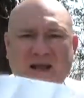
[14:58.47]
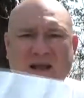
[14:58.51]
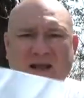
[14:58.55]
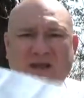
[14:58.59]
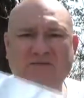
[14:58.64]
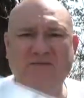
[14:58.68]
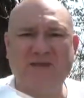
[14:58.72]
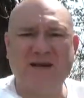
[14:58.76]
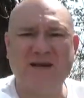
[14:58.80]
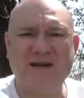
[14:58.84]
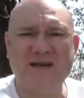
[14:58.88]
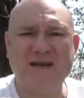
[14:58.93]

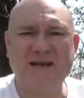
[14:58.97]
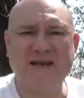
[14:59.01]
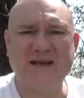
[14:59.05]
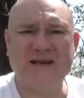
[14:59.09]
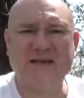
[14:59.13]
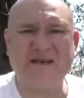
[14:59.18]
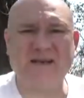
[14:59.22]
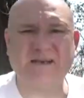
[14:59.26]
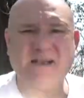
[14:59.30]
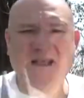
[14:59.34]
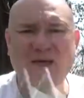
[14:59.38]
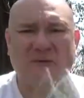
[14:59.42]
If I need
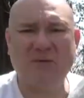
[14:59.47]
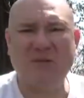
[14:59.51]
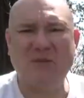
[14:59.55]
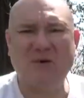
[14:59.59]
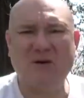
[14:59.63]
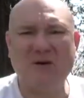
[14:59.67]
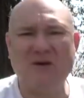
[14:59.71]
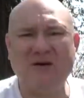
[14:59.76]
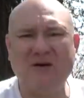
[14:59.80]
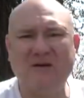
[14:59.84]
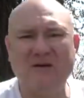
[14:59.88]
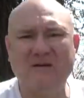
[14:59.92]
it to come
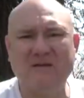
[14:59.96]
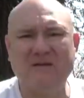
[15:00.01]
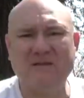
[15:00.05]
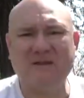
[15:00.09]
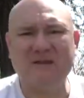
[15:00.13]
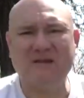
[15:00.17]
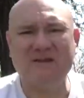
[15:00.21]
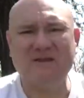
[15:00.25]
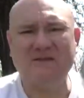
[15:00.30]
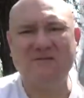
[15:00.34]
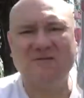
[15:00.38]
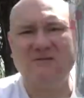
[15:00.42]
apart,
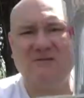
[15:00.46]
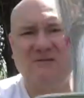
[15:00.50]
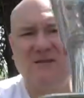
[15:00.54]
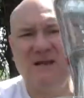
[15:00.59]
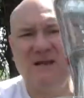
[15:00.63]
these will